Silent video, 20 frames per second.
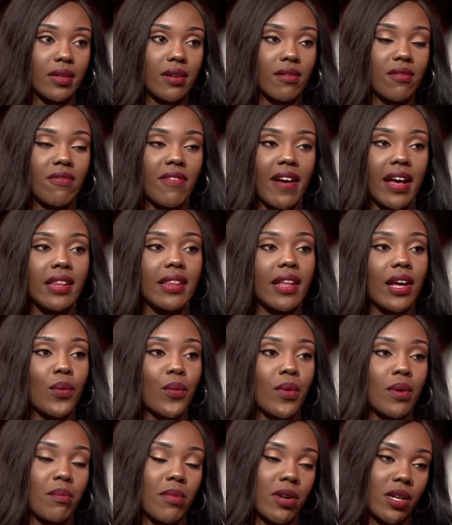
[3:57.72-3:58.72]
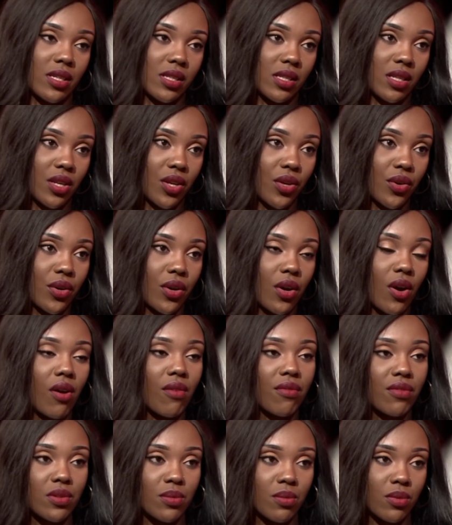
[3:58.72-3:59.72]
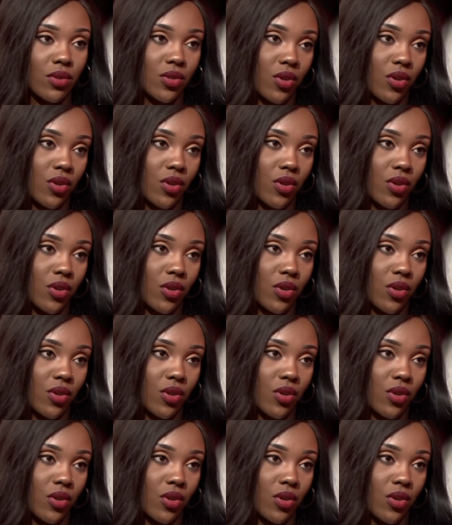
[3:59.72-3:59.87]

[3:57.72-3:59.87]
Find that one person you're comfortable